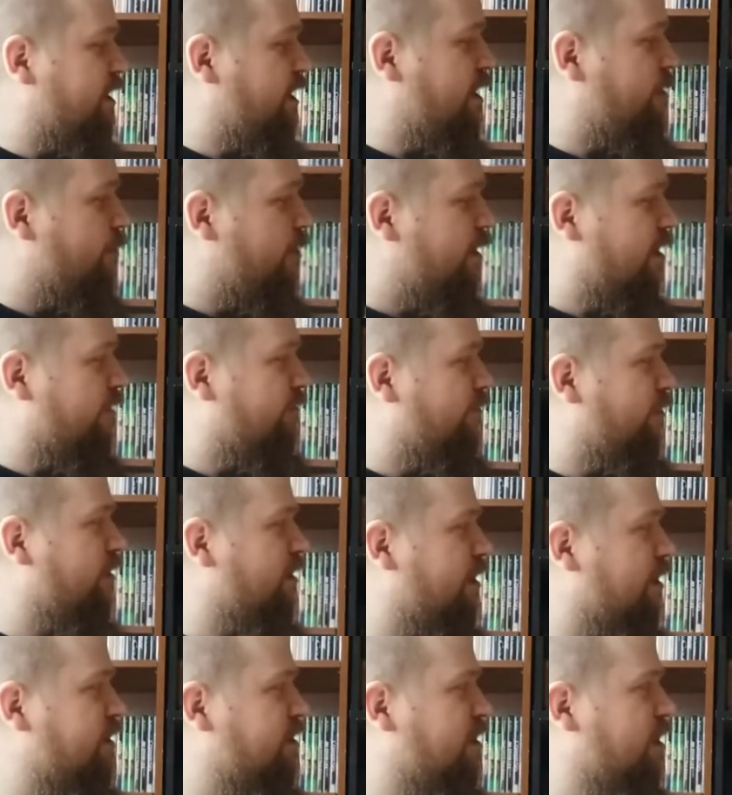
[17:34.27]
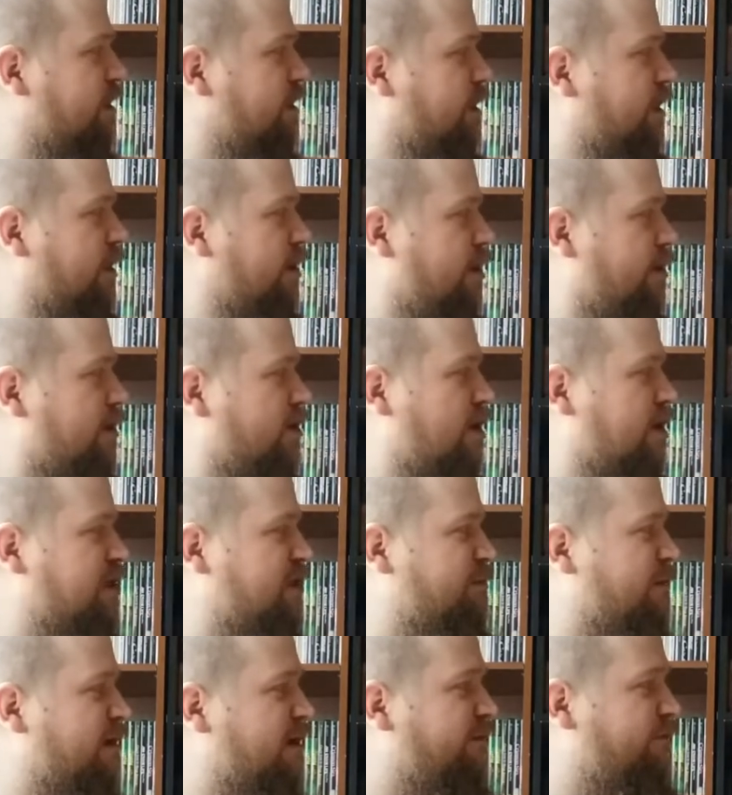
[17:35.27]
game, whatever it is. You know, it costs
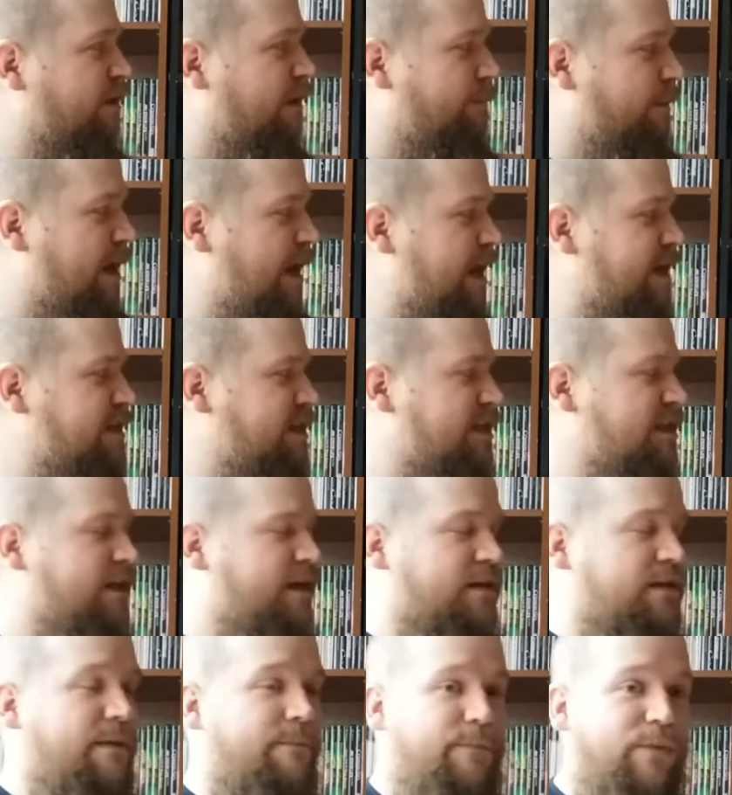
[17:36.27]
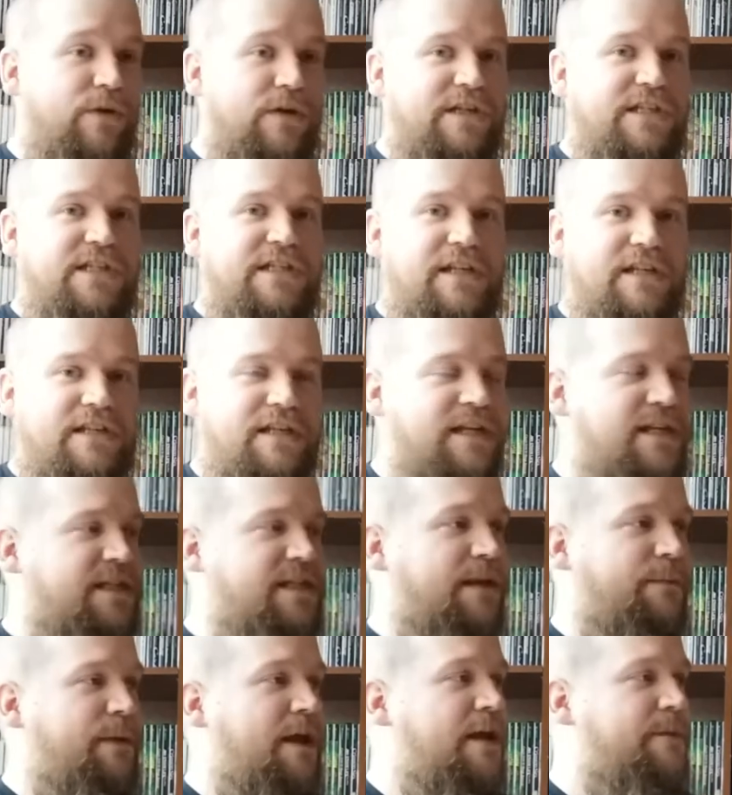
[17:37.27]
money for the plastic, the books, the discs,
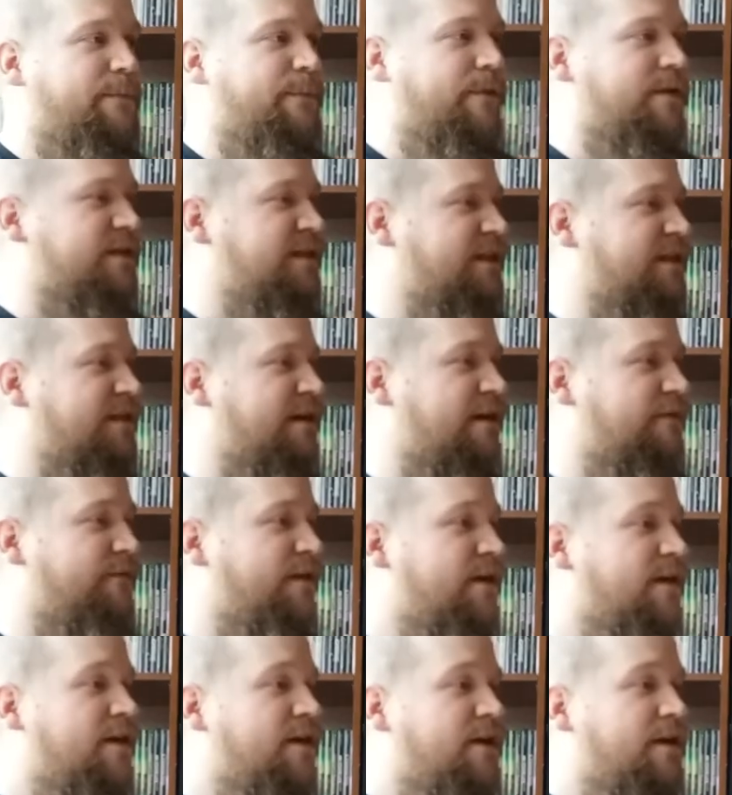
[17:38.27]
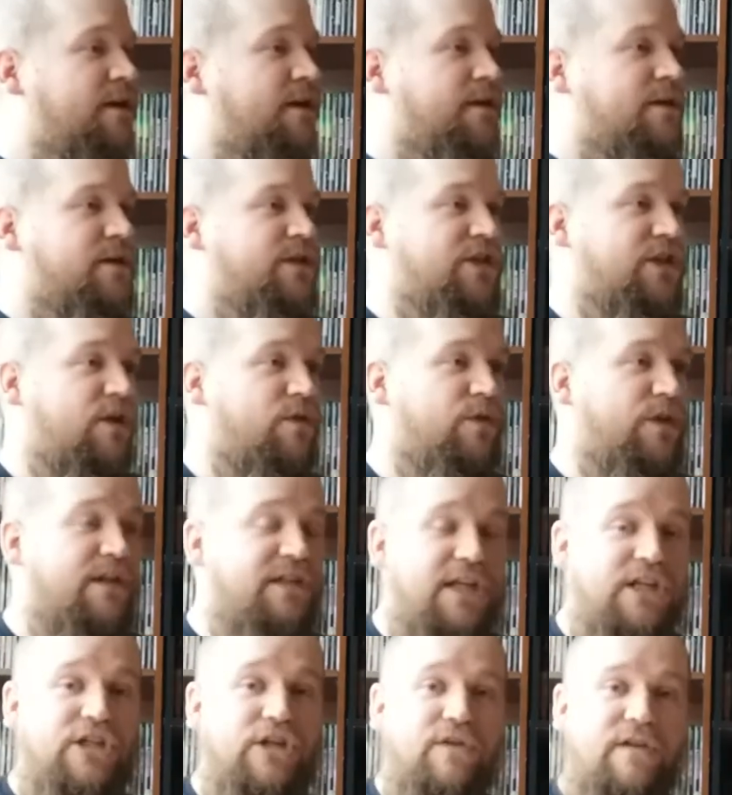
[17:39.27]
the paper and stuff. So the
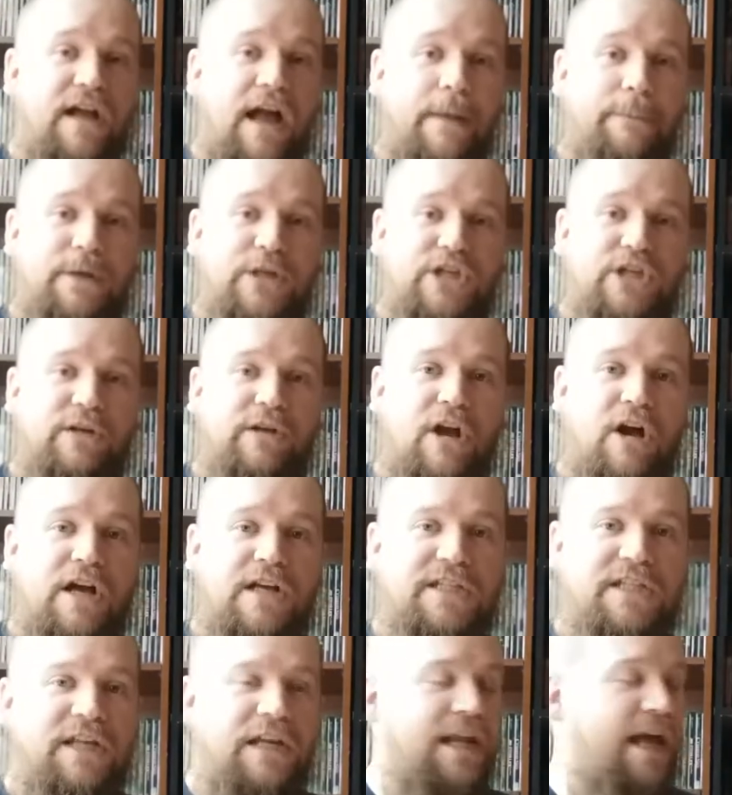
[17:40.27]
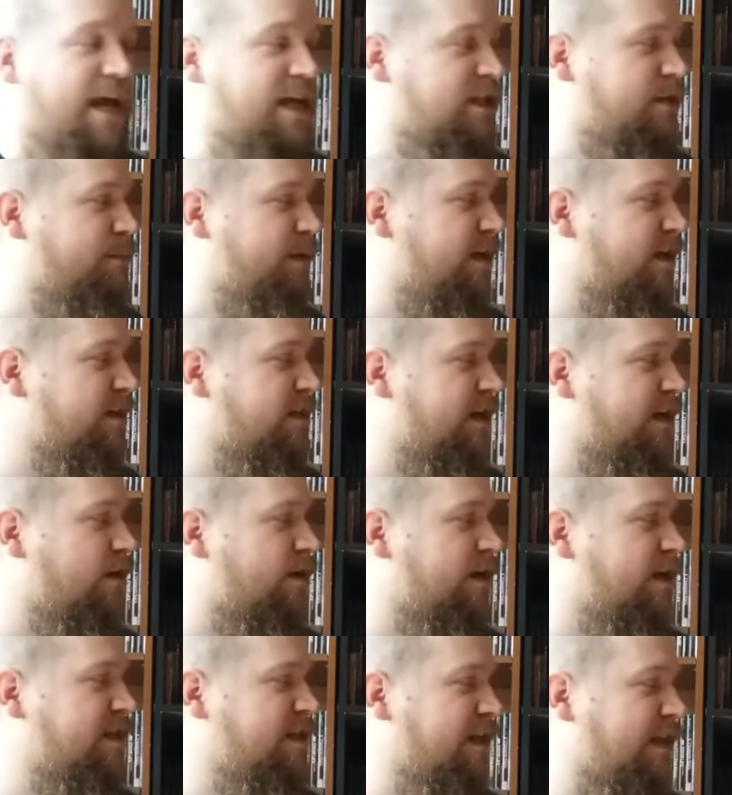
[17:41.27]
digital copy should cost less because it
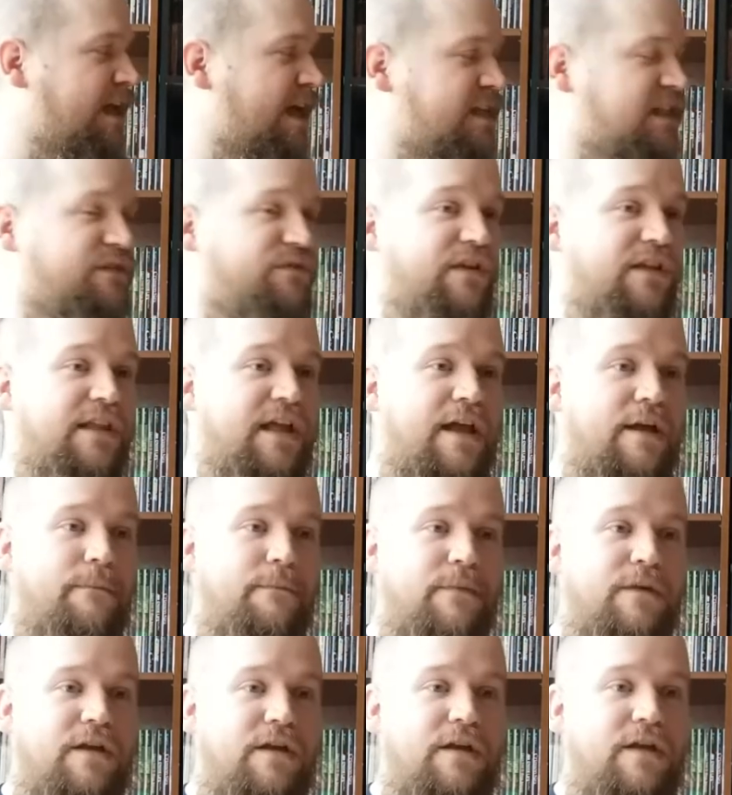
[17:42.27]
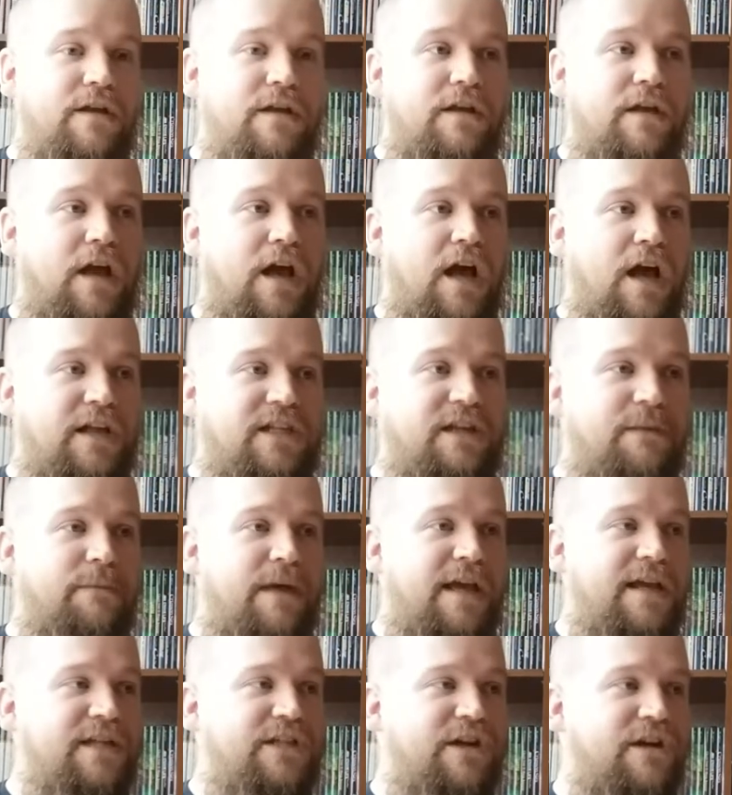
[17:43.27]
it's less for them uh, to
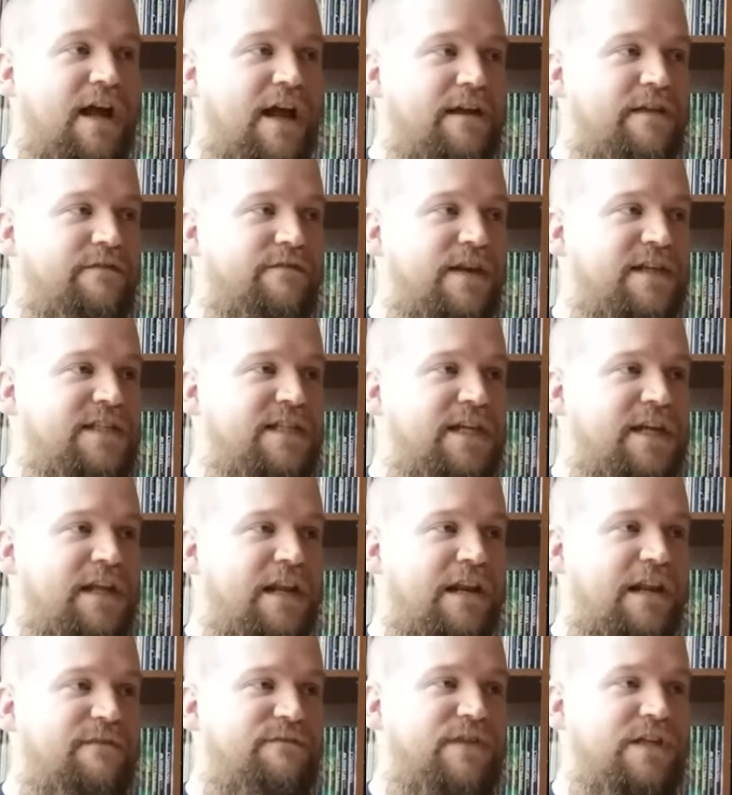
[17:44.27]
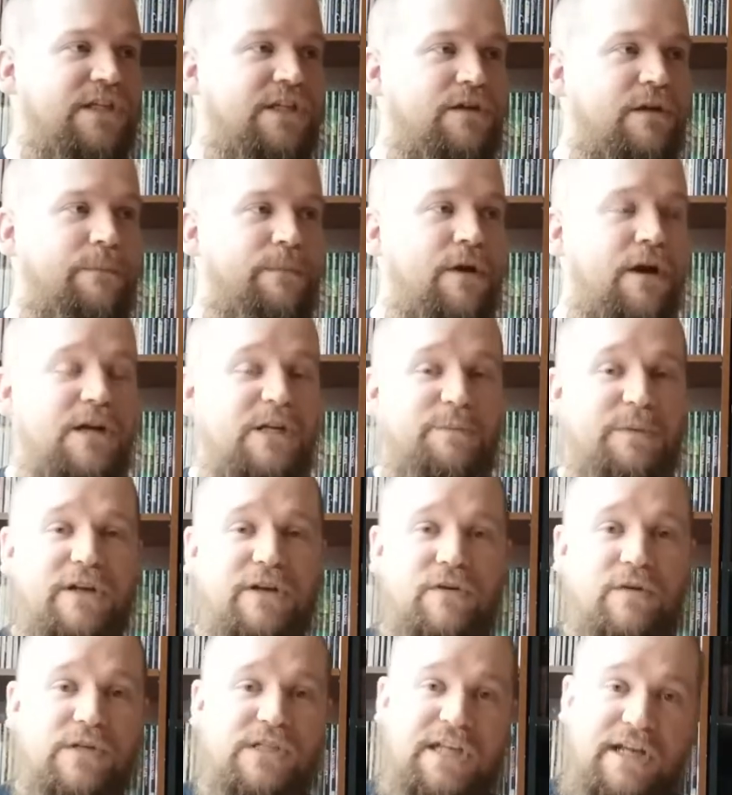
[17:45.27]
make because they're not investing in any physical parts. But of
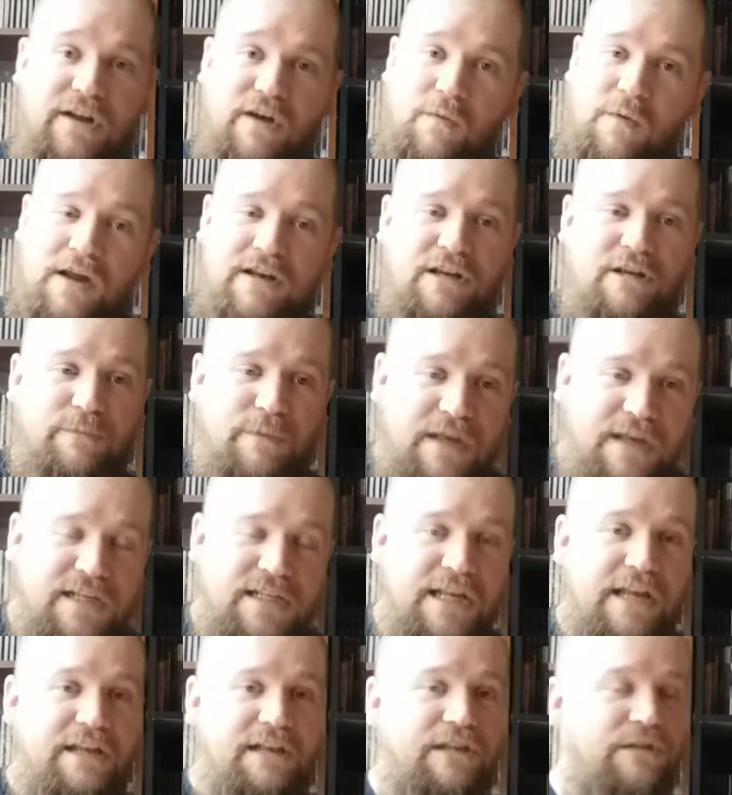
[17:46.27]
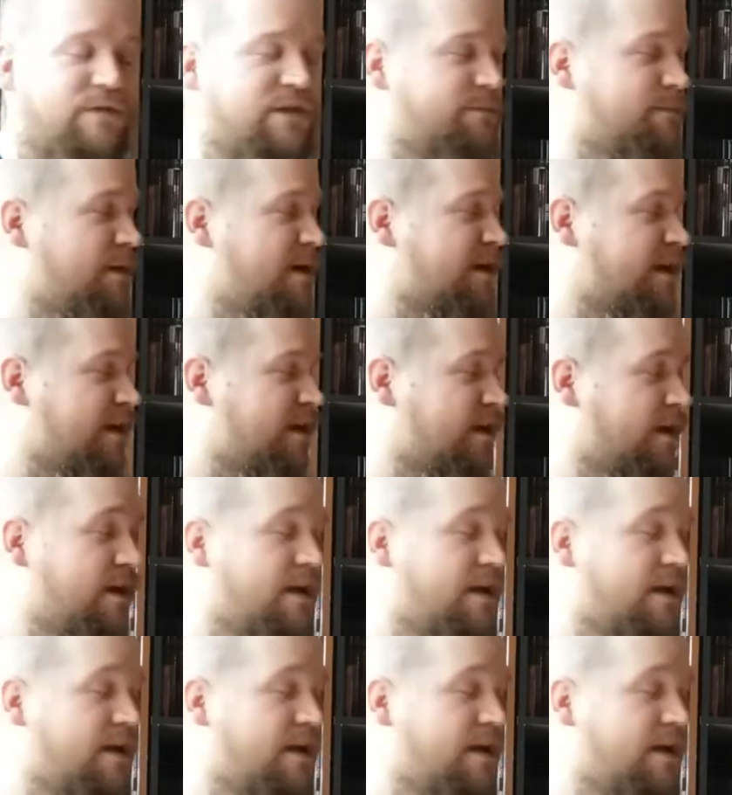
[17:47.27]
course, they don't want to because they'd lose money.